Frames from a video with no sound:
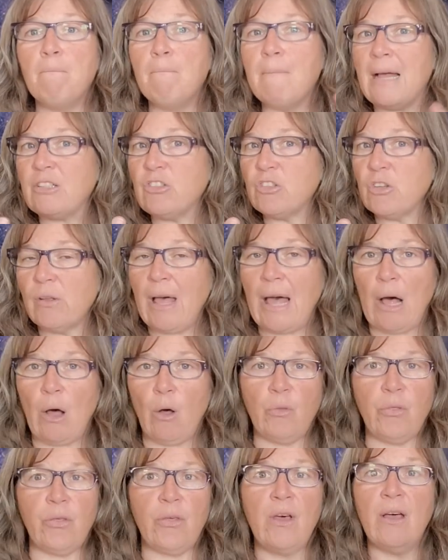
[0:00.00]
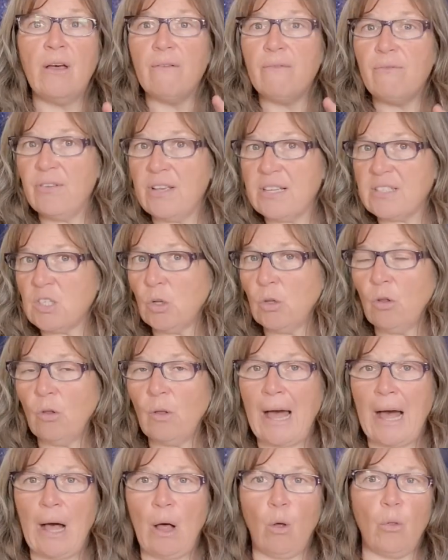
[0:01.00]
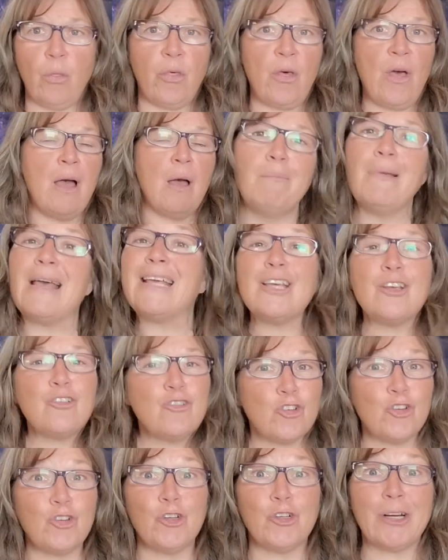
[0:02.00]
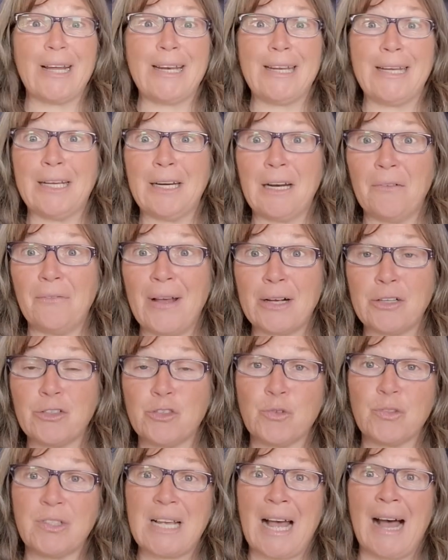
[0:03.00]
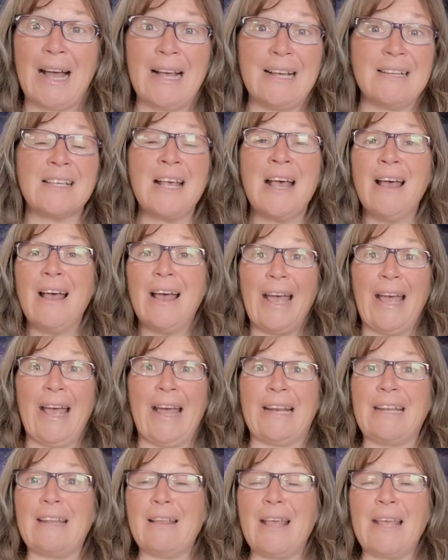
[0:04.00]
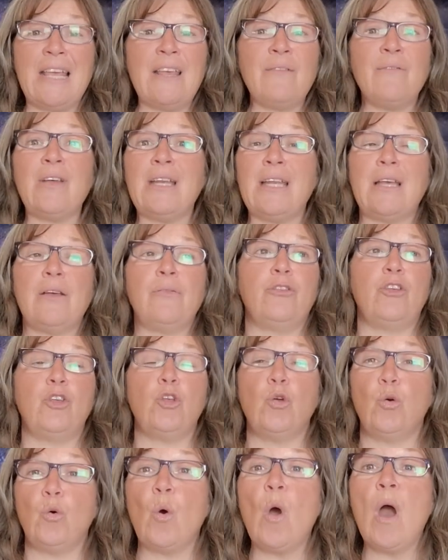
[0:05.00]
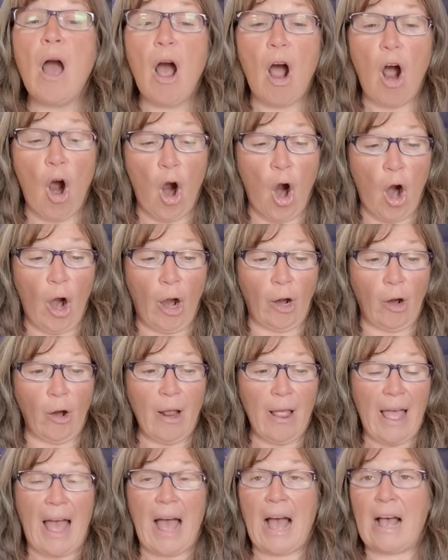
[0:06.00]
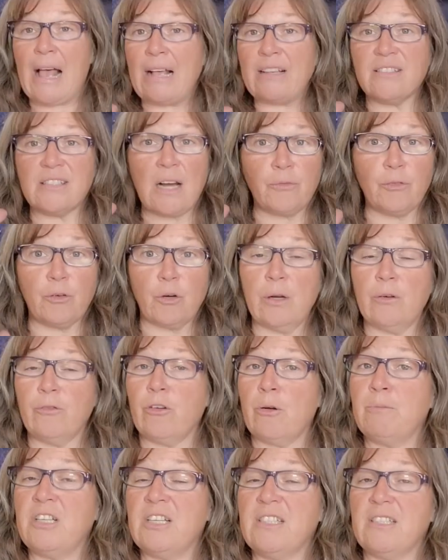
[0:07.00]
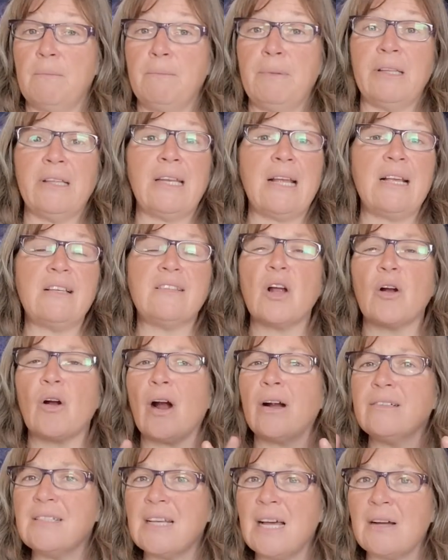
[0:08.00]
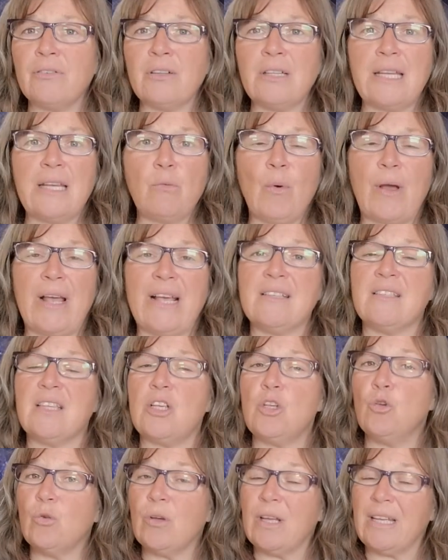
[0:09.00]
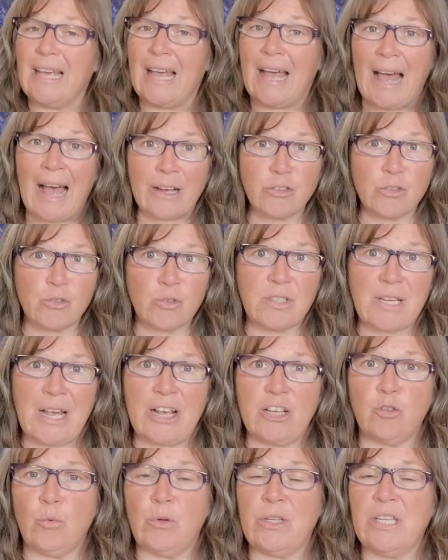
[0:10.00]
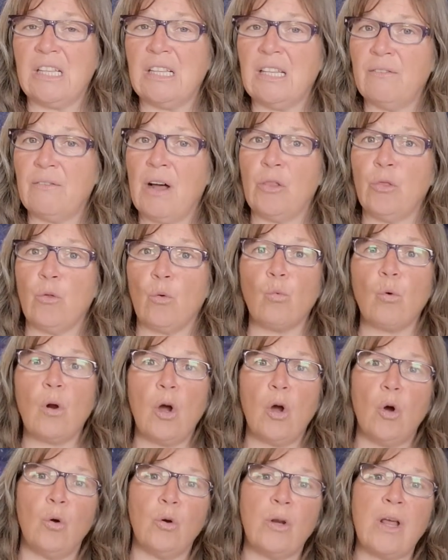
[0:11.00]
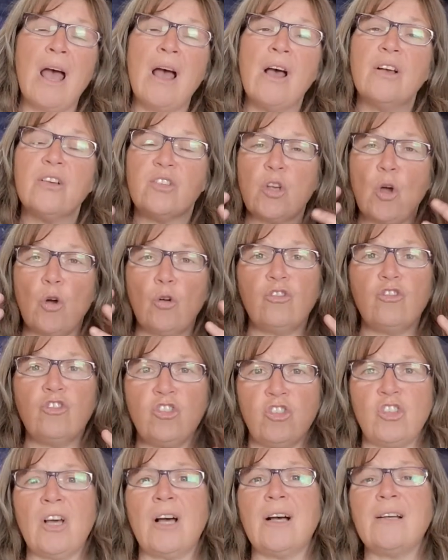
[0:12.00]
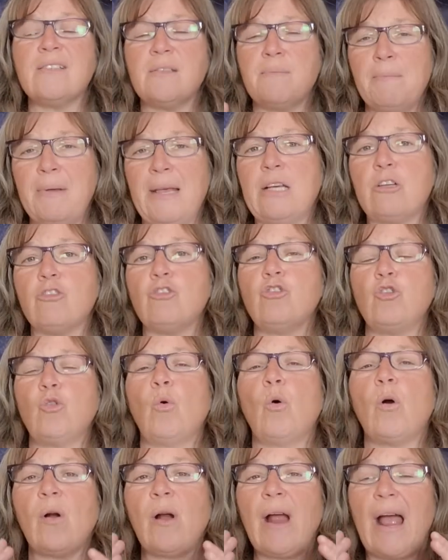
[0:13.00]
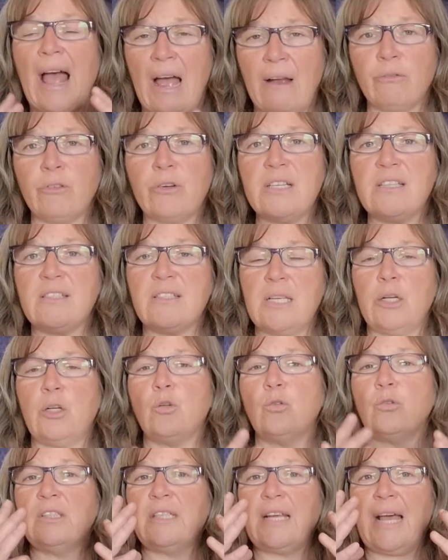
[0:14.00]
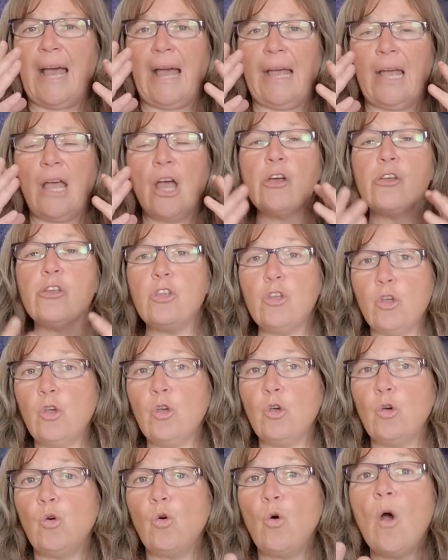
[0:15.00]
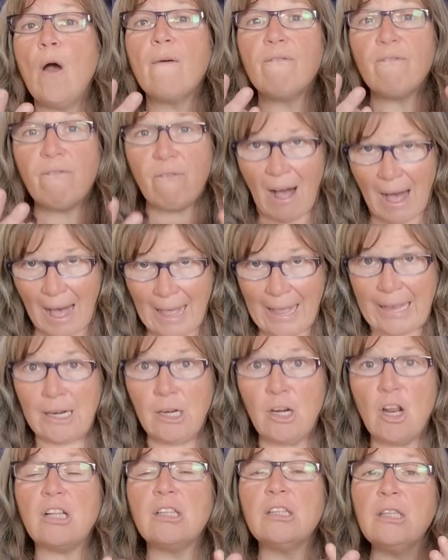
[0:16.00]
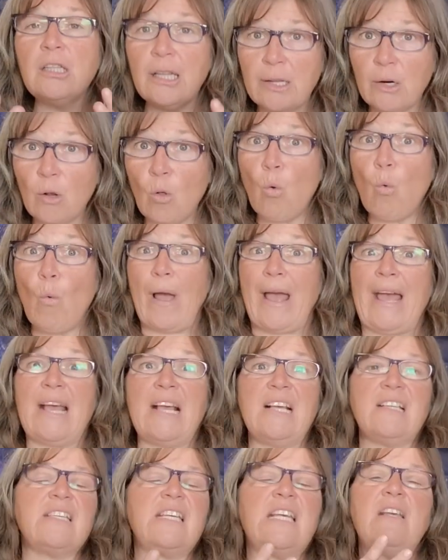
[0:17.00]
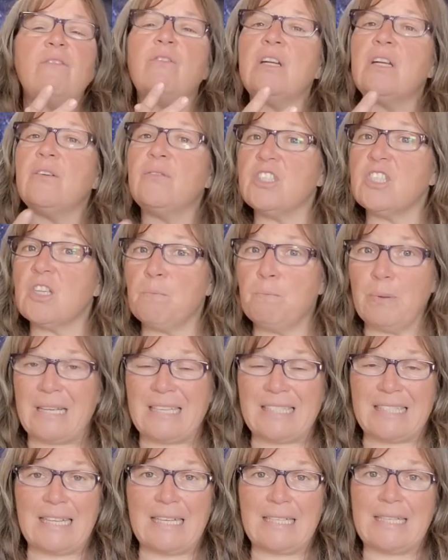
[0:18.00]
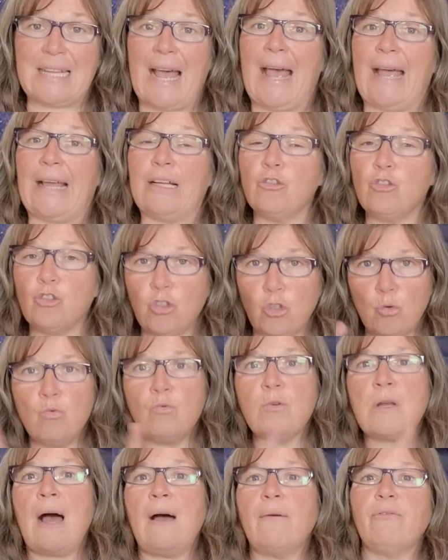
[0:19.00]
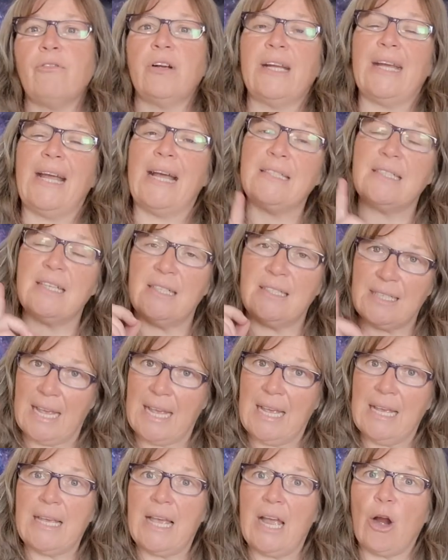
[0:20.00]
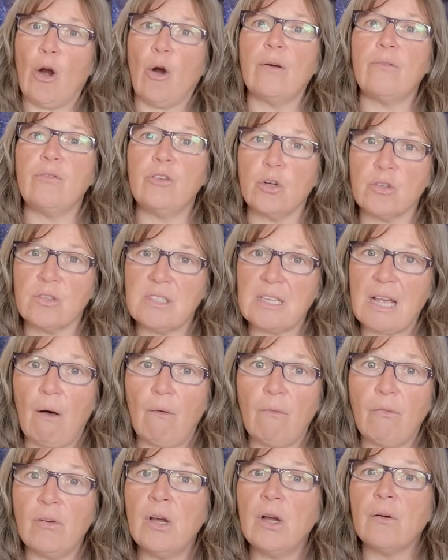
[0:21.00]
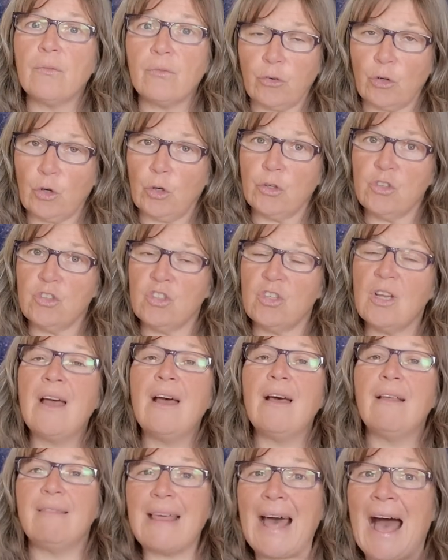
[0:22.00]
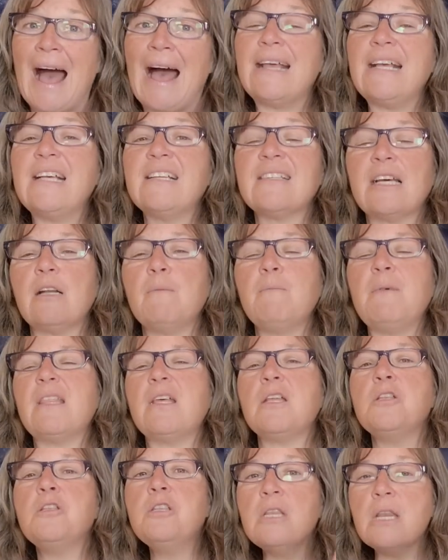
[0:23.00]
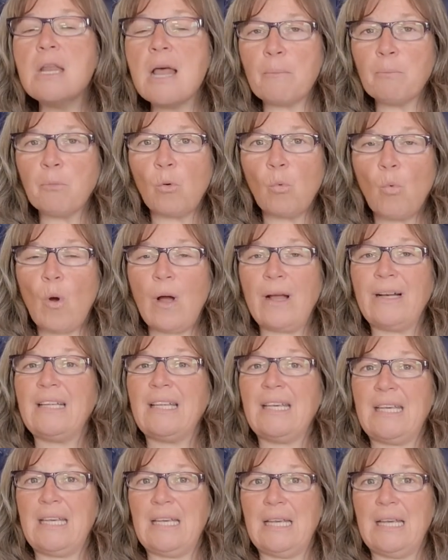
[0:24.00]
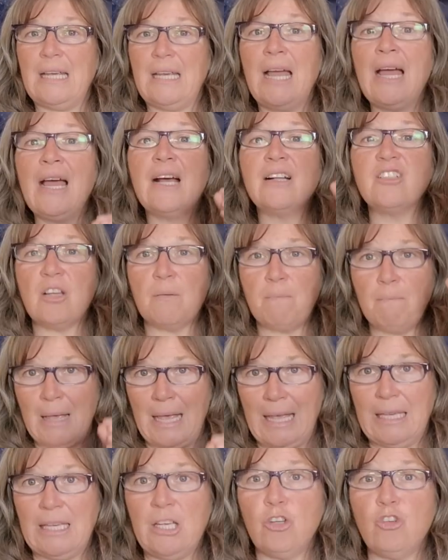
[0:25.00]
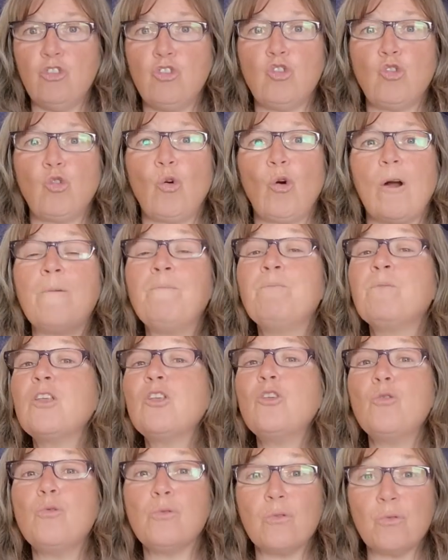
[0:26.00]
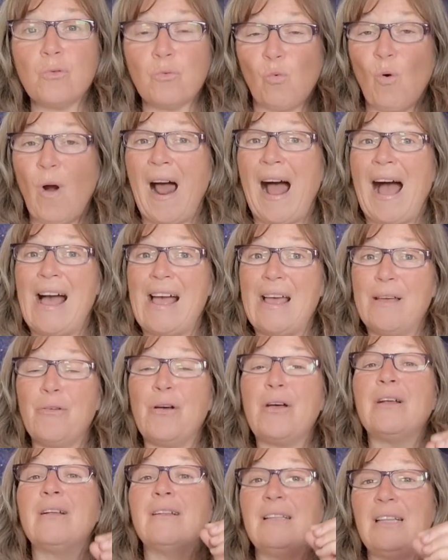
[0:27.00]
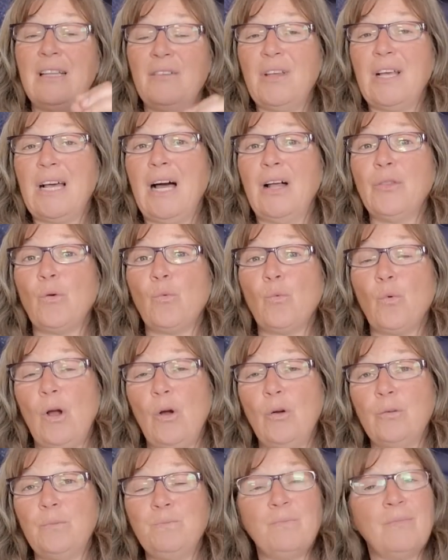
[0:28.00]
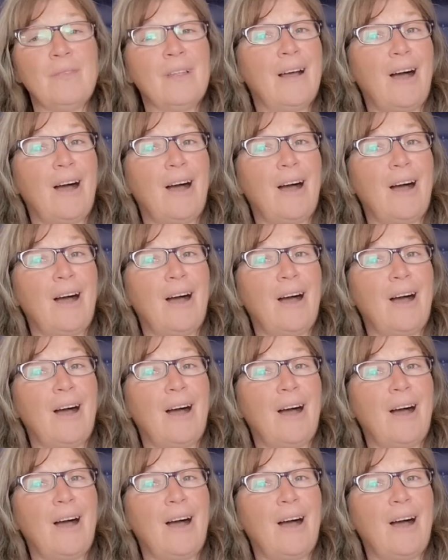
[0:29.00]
Mental health, physical health, making sure you're getting enough exercise. And even if you are suffering from disabilities, there are definitely ways that you can get exercise when you live on the road. So just make sure every single day you find little ways, even if it's a busy day, do not forget to take care of yourself first. That is going to be the number one key to making sure you thrive living on the road.